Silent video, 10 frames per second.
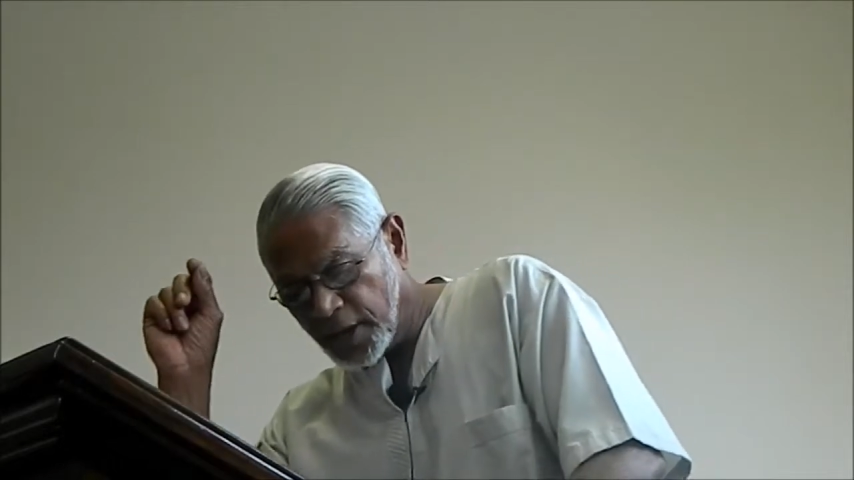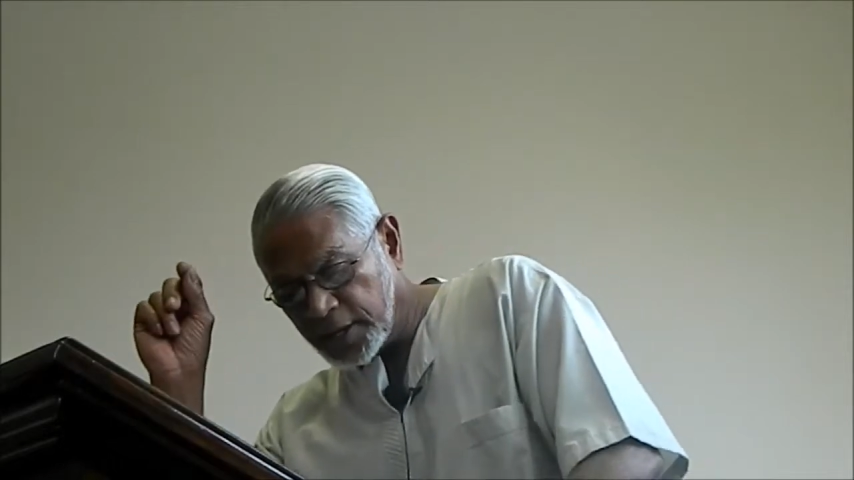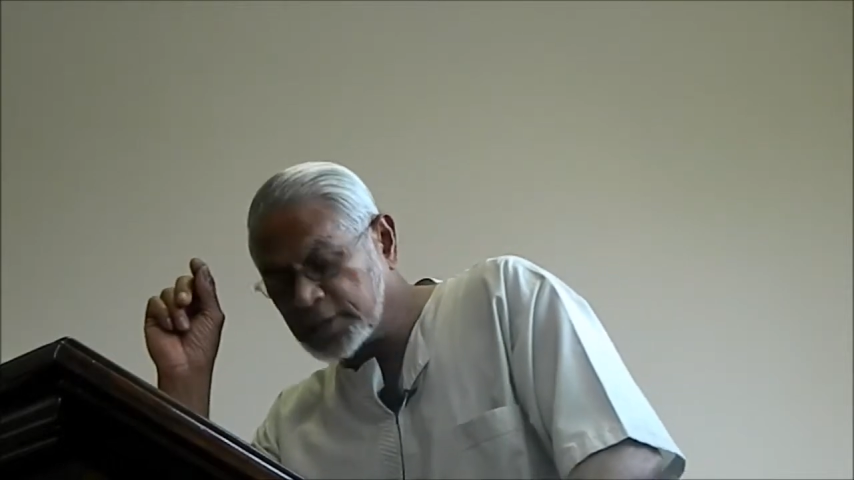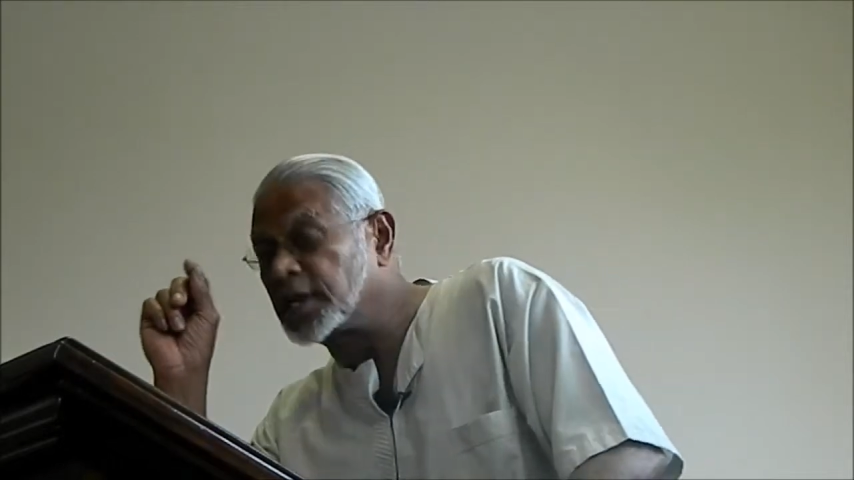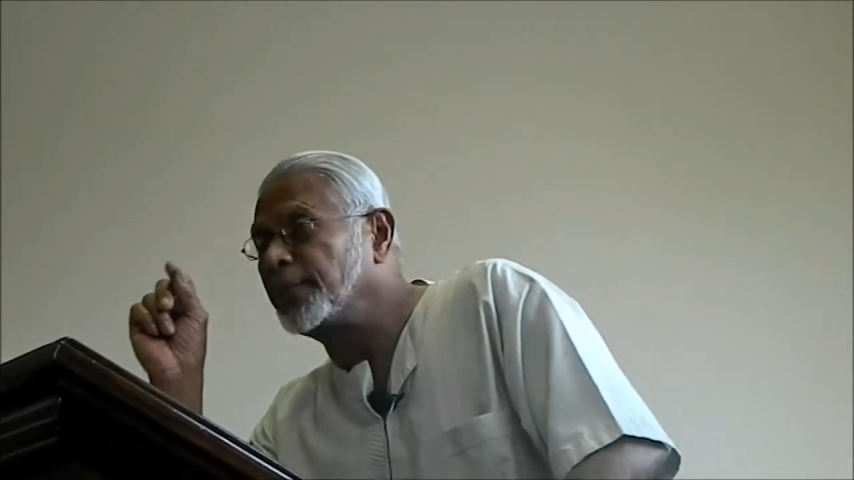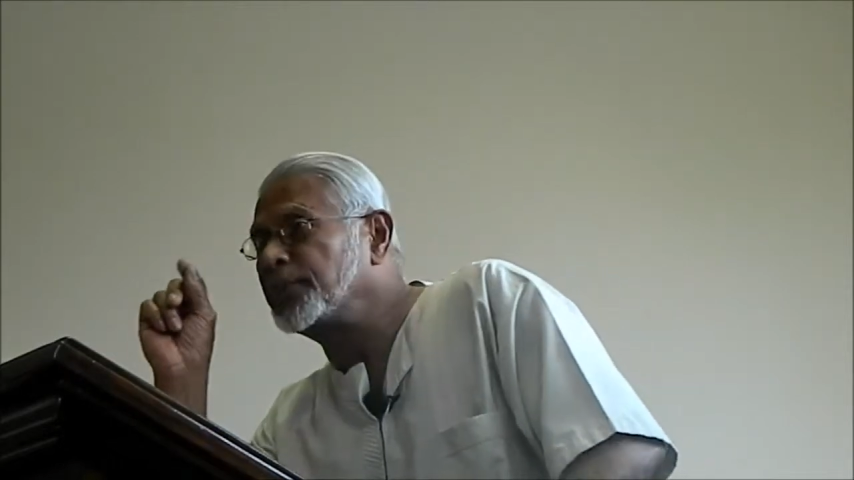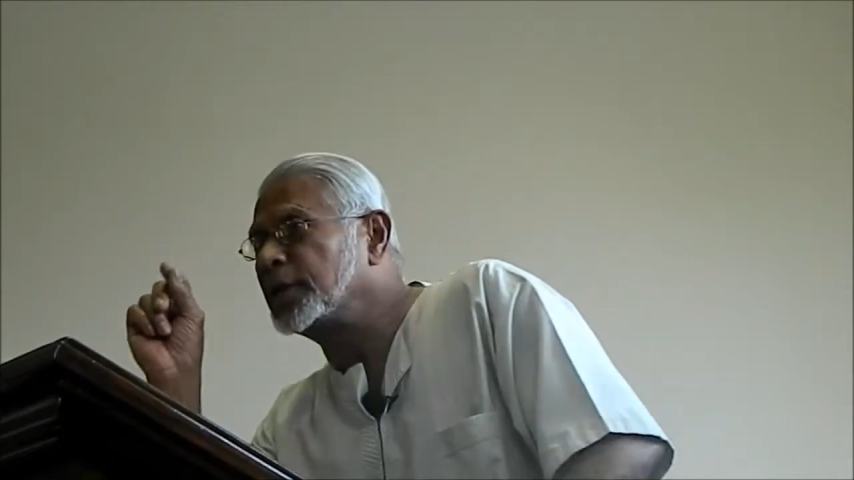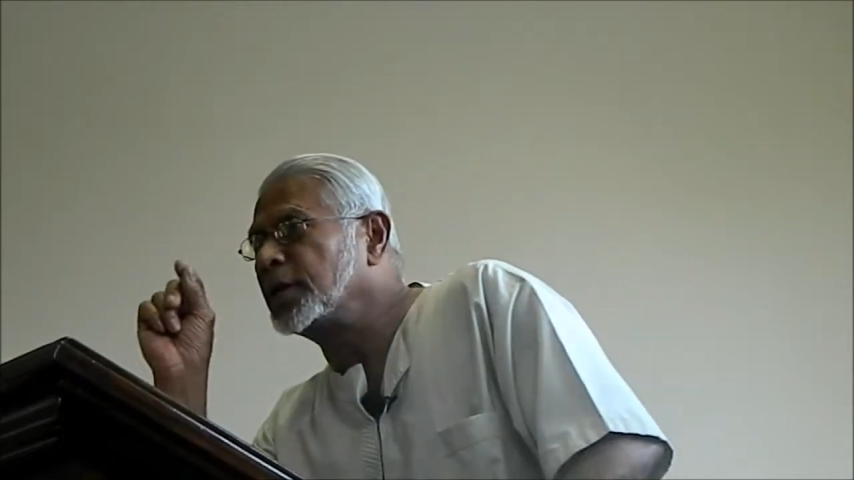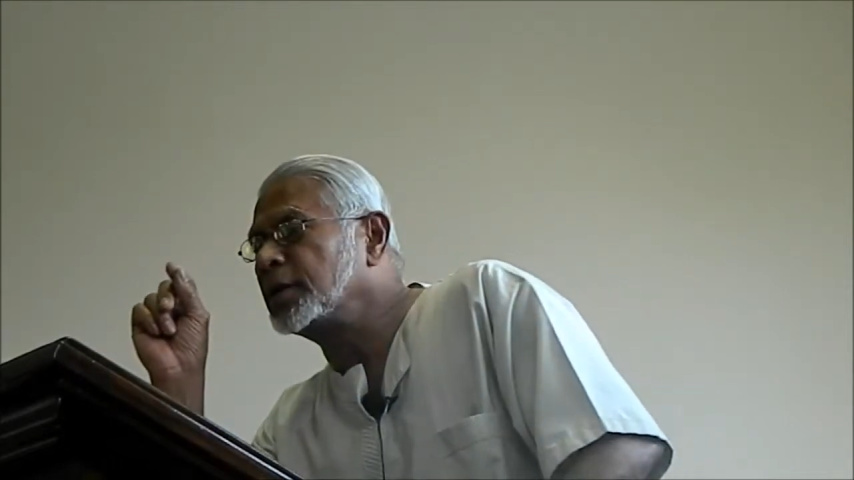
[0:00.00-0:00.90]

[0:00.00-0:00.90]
accepting